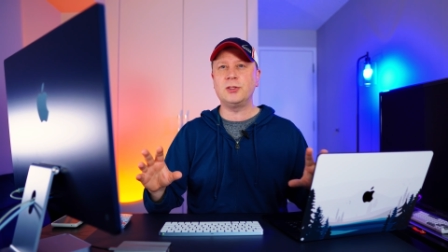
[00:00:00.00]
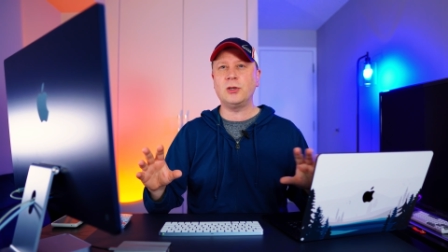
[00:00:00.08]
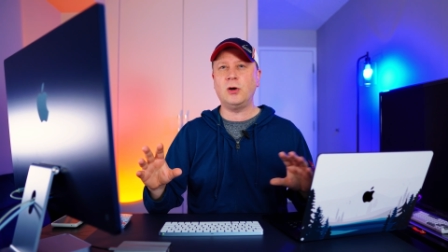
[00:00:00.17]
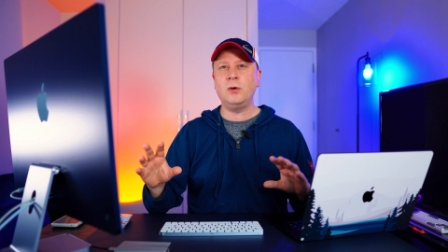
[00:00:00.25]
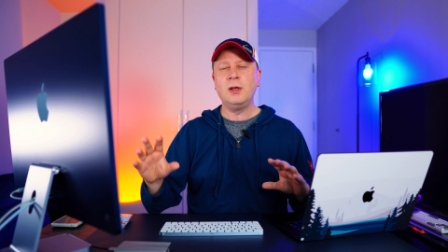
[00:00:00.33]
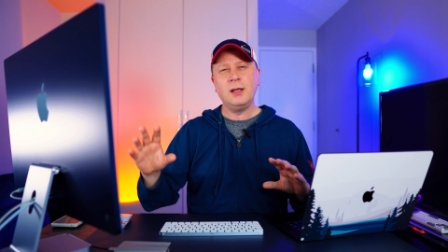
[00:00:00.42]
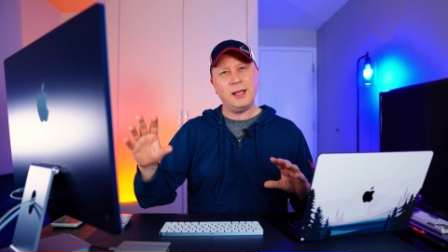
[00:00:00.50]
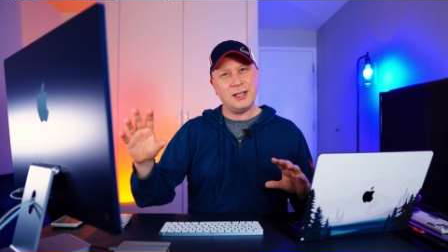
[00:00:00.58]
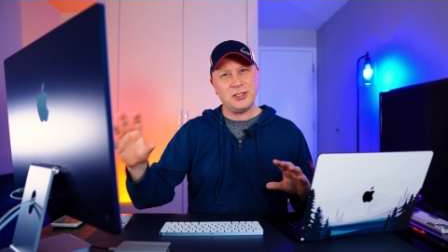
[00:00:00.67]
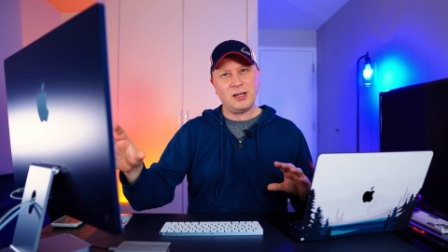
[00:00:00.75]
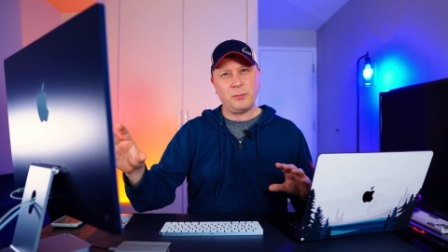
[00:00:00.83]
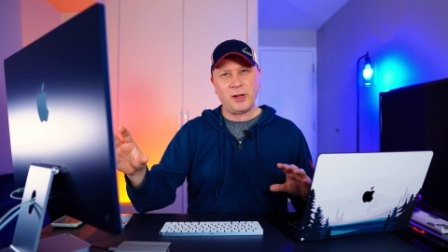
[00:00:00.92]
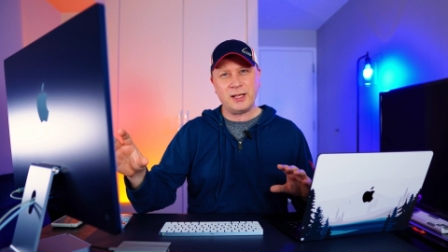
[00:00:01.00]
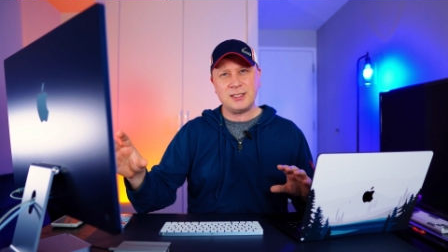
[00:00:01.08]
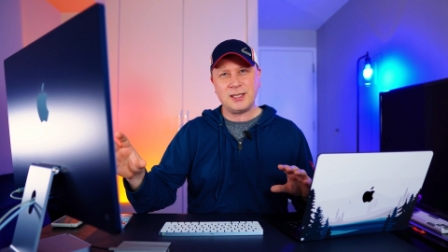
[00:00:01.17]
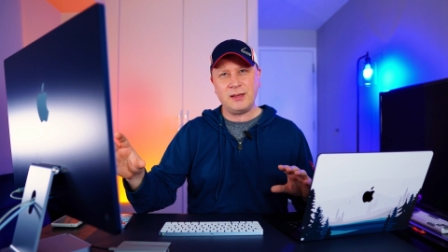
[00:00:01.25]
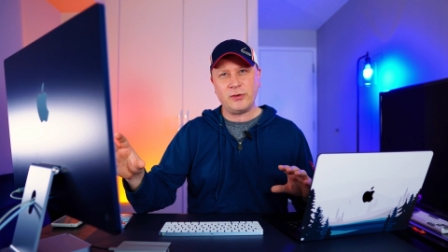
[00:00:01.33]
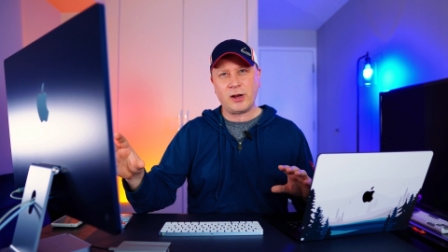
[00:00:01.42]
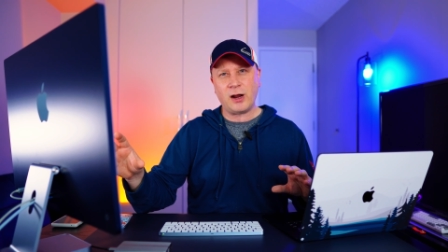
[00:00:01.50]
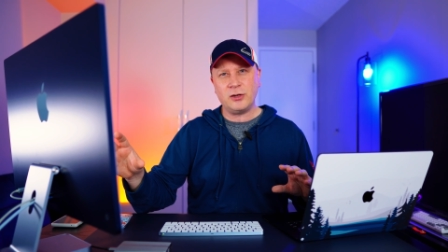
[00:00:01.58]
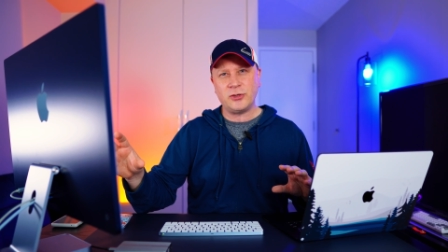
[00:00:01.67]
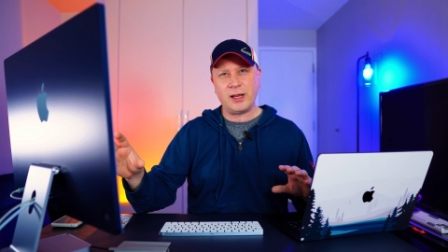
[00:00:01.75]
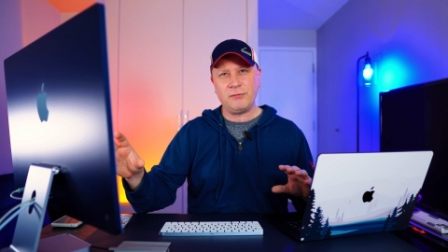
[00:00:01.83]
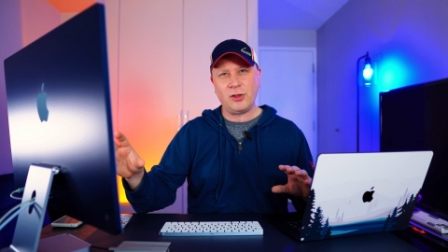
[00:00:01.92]
So it's going to probably save your
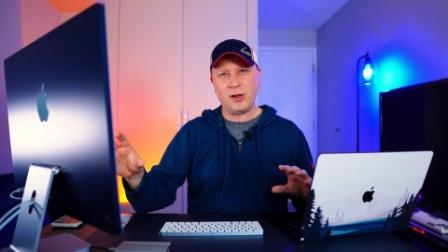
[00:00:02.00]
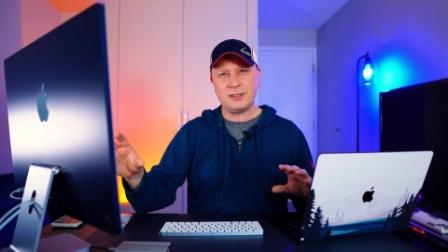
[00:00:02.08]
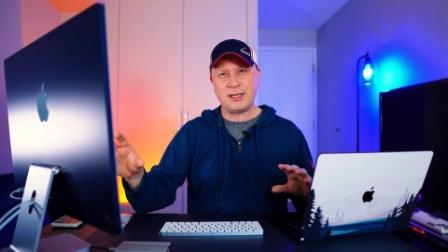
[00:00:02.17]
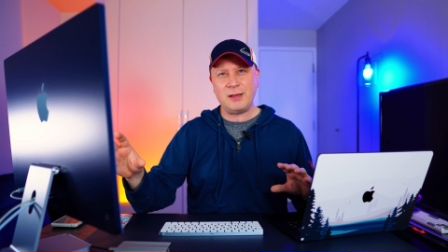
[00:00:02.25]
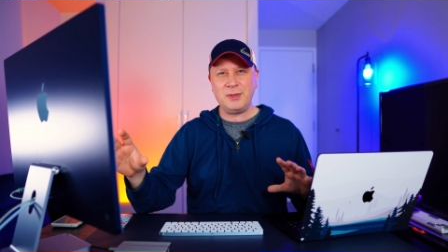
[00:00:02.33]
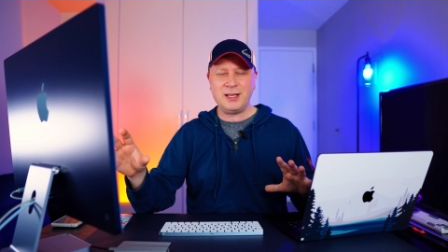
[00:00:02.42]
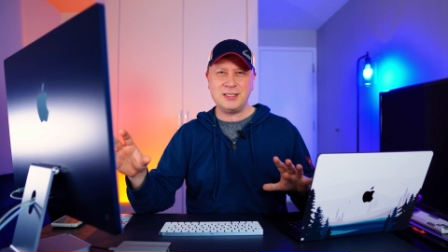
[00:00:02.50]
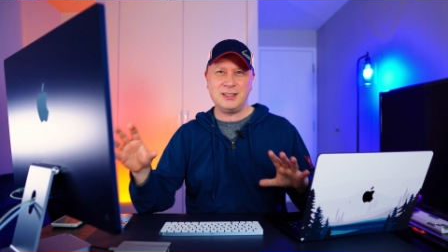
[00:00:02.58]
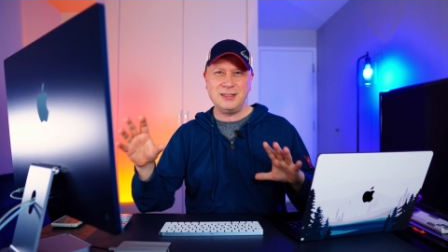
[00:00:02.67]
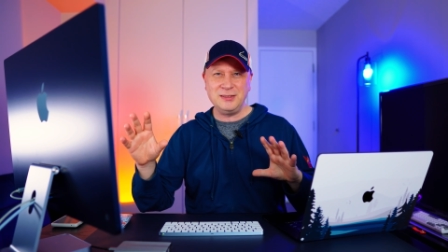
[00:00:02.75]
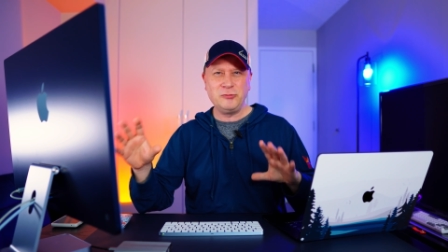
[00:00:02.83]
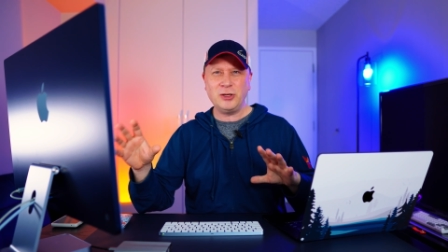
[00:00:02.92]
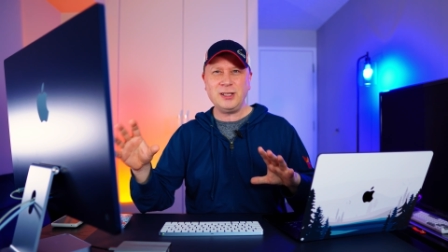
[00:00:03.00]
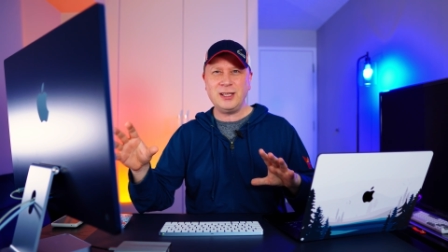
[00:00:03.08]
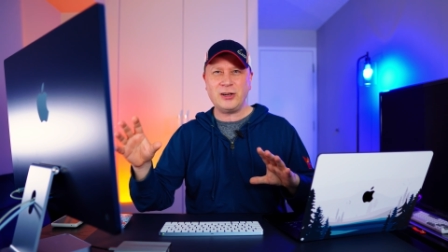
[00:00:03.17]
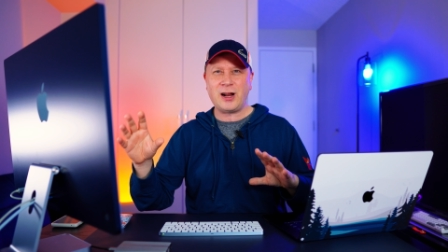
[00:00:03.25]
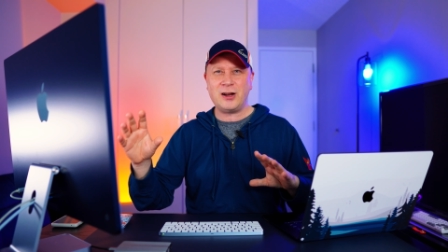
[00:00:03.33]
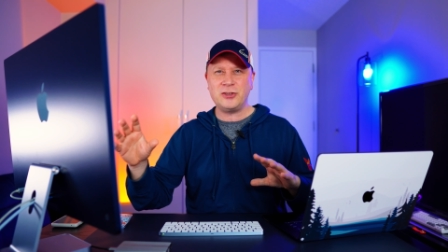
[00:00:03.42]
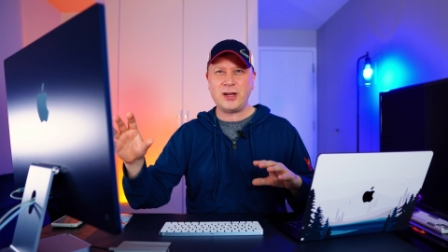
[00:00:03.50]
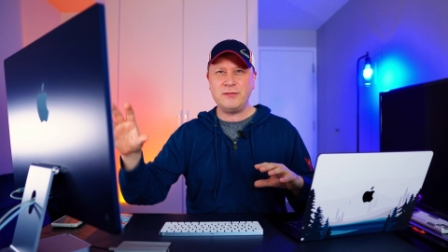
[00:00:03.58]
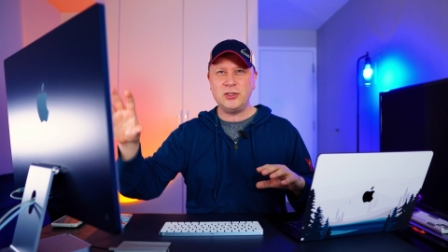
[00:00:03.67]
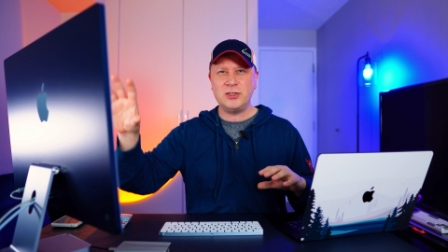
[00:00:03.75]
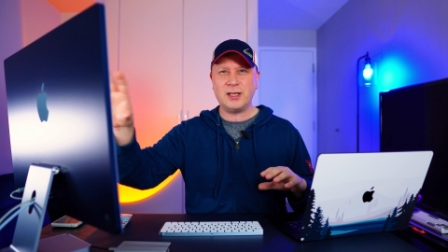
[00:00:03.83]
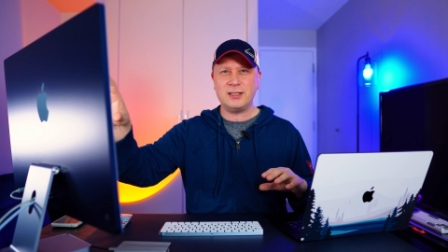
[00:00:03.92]
hard drive a long time because really your hard
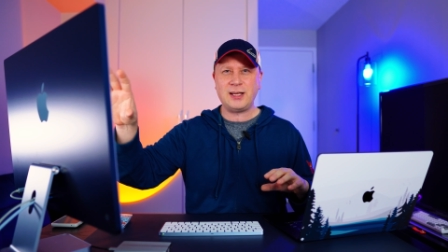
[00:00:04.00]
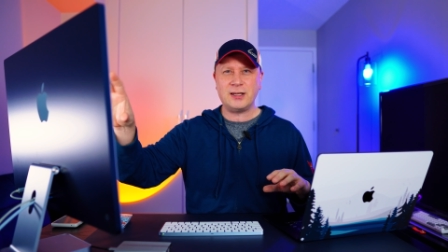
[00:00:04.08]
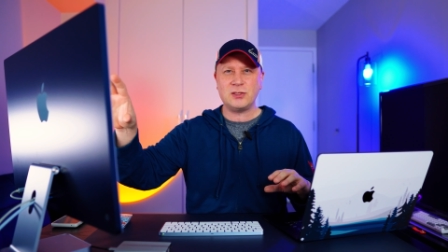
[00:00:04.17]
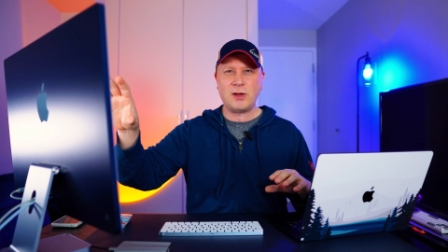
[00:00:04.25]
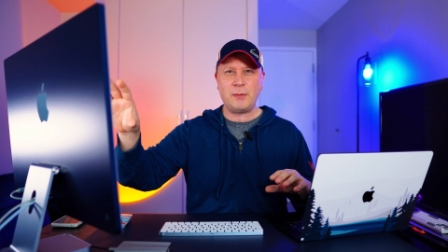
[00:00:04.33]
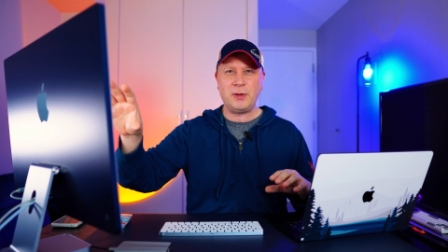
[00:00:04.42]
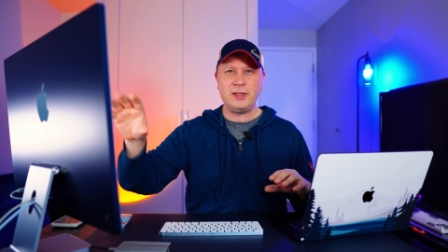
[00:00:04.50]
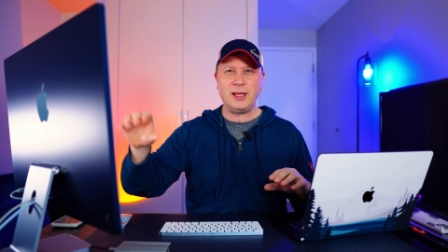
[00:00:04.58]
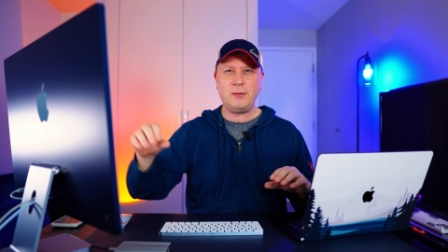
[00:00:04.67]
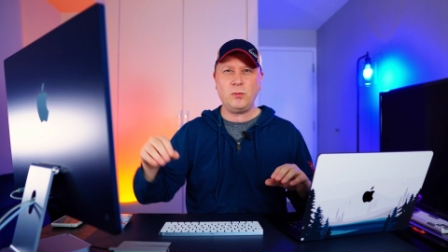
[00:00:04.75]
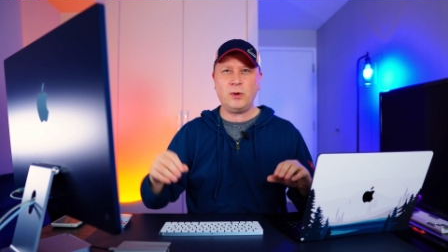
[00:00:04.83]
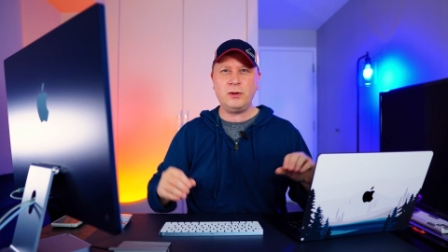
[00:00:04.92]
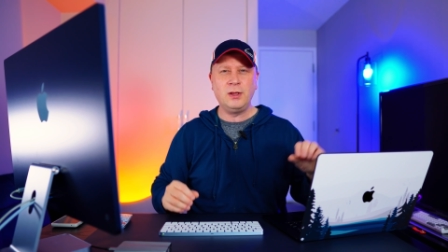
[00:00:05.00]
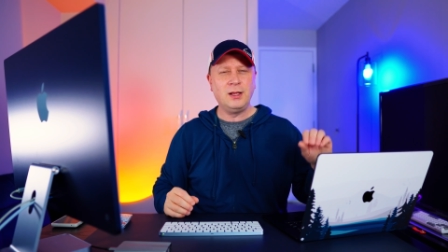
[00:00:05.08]
drive's using a ton of swap on the M one,